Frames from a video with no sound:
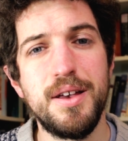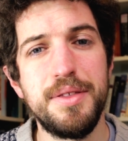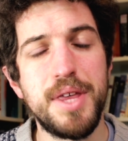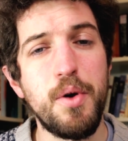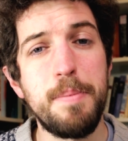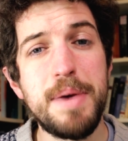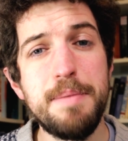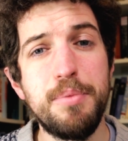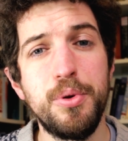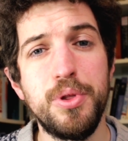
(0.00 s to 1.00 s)
There are
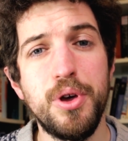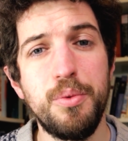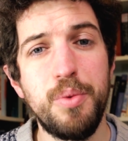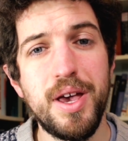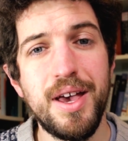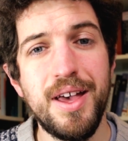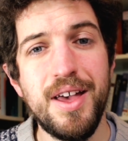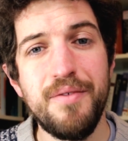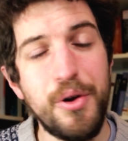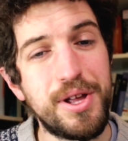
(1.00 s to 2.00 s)
people that we're
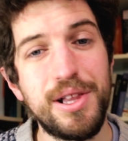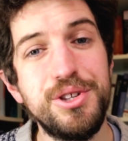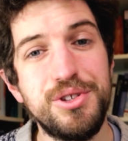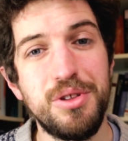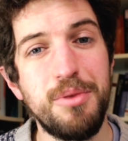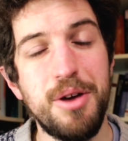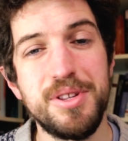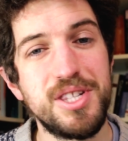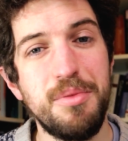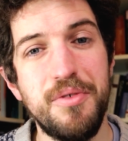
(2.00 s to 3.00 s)
very close to at the
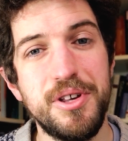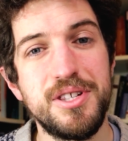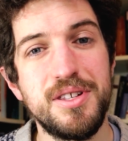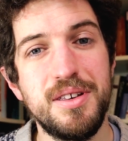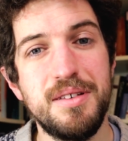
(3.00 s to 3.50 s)
moment, some of us.